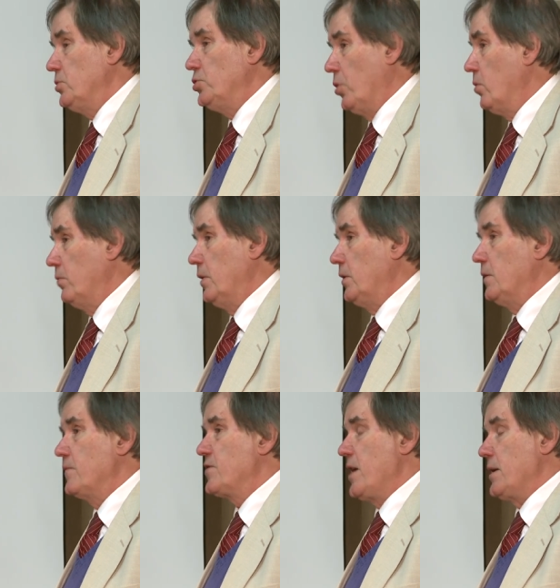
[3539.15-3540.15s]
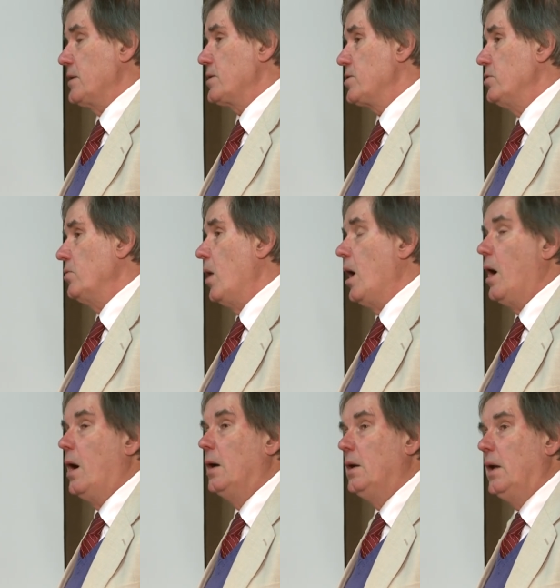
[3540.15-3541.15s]
genre of saints who
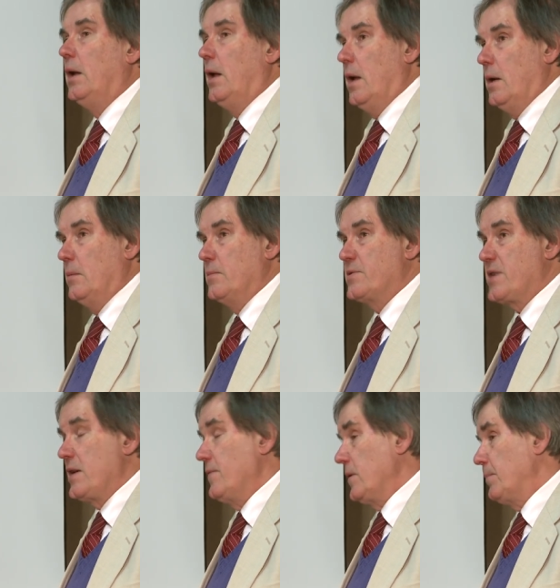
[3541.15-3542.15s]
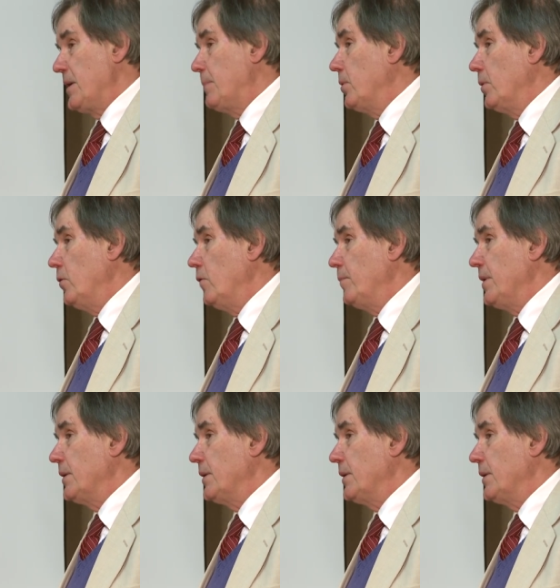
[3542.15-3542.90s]
are um, saving people who have